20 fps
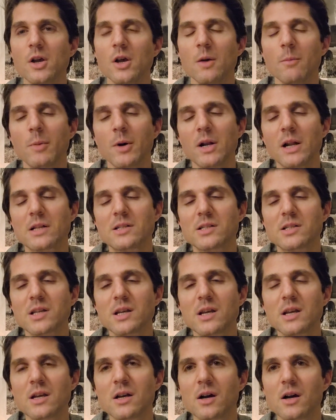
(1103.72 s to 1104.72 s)
But let's
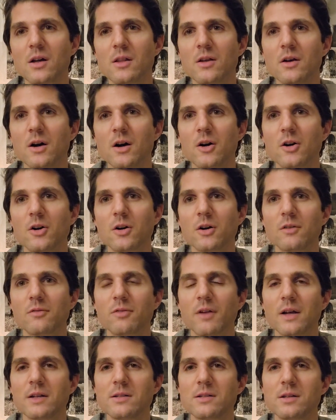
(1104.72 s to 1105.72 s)
say on a Hong Kong
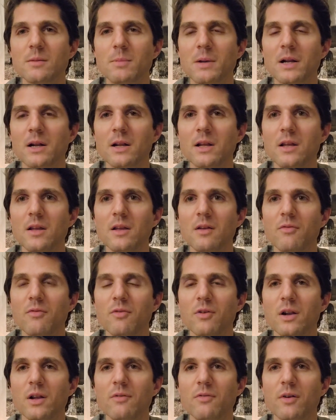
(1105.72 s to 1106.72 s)
flight, typically if
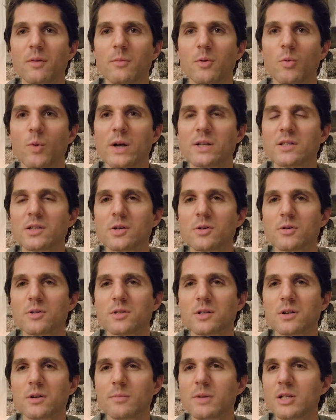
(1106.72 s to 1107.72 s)
you leave from the West Coast,
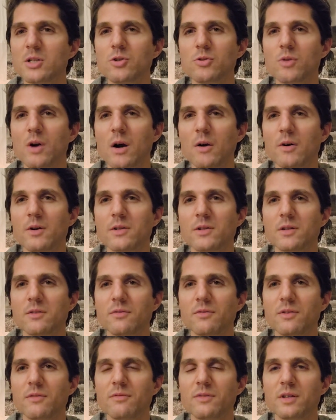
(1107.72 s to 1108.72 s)
it'll be 2 hours and
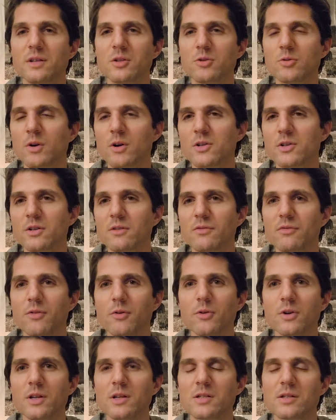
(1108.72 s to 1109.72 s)
50, 2 hours and
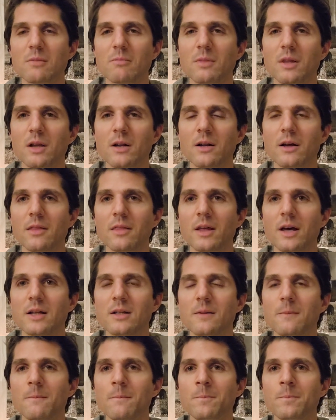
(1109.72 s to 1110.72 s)
40, something like that.
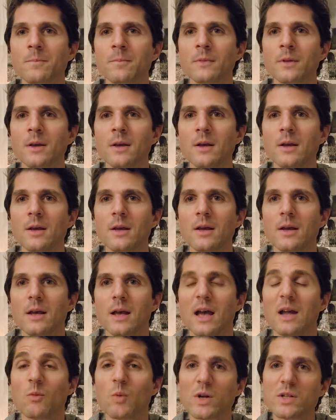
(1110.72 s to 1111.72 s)

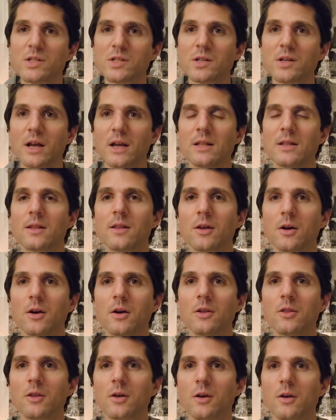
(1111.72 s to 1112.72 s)
And once again,
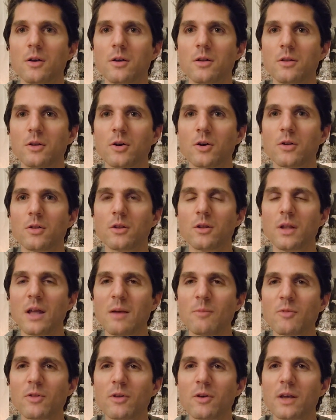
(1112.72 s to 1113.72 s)
the
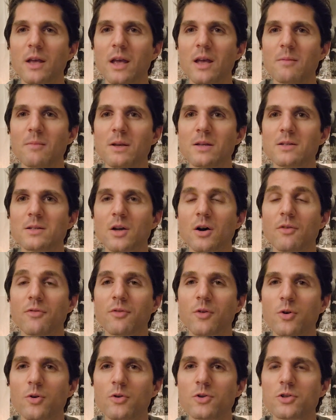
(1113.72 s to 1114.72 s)
name of the game is, of
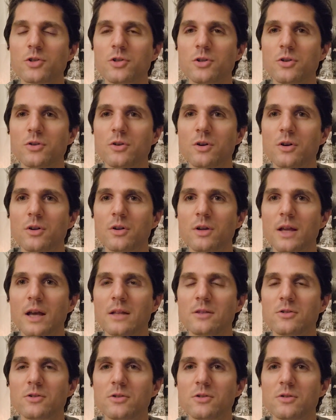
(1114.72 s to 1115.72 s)
course, you're going to
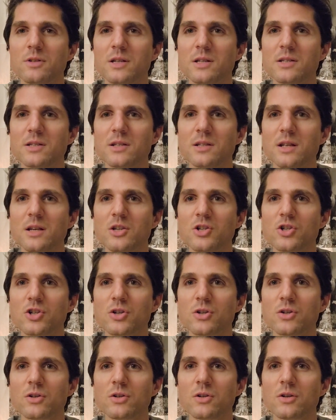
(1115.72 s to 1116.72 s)
get to your
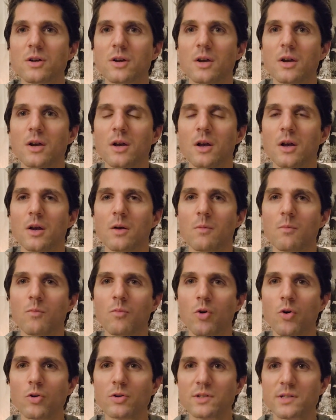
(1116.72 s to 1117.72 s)
destination
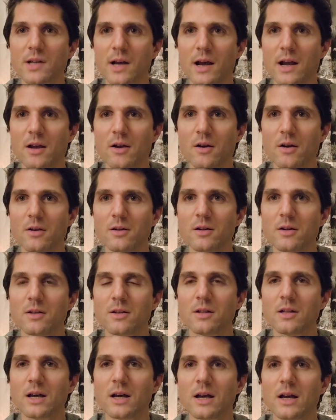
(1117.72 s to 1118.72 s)
more tired
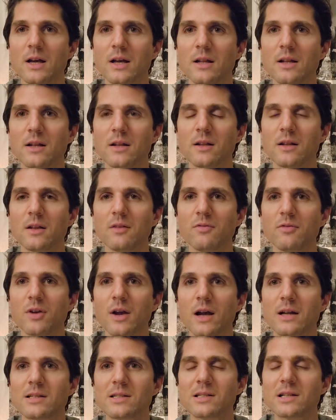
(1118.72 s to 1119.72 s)
than if you
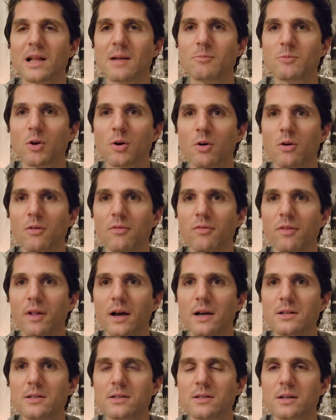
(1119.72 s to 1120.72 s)
had slept the whole
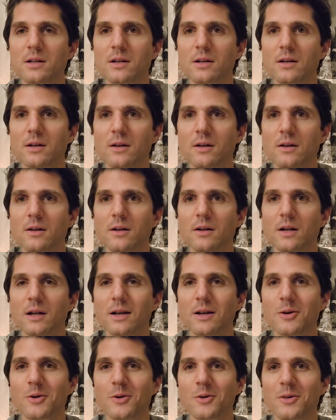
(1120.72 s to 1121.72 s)
flight,
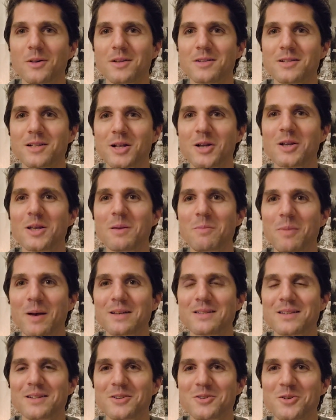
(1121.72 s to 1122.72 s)
like all these lucky
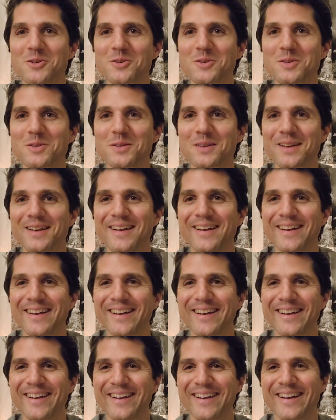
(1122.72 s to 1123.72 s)
passengers.
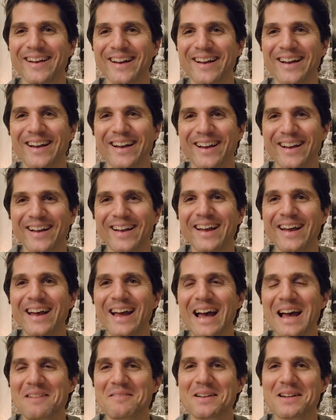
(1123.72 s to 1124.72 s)

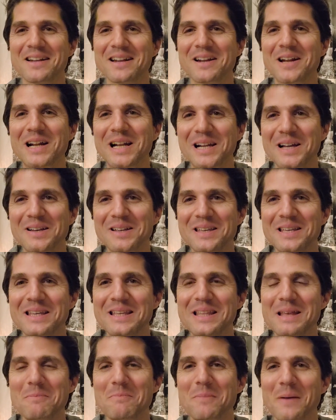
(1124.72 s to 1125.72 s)
I mean, they're not lucky.
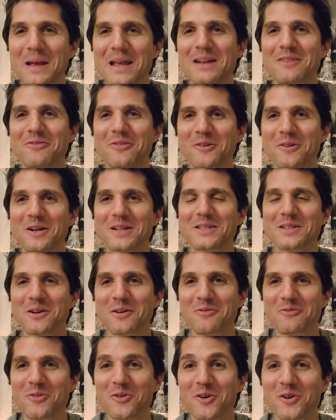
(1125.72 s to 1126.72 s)
They paid for it, so
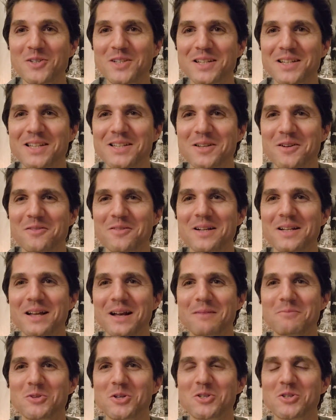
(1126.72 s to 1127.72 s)
of course they deserve it.
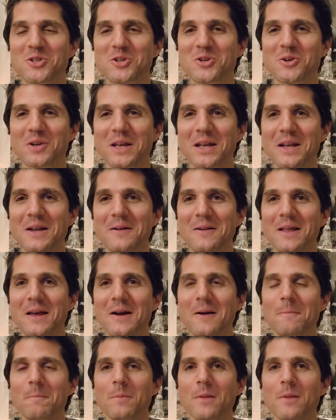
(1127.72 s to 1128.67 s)
I'm just joking there.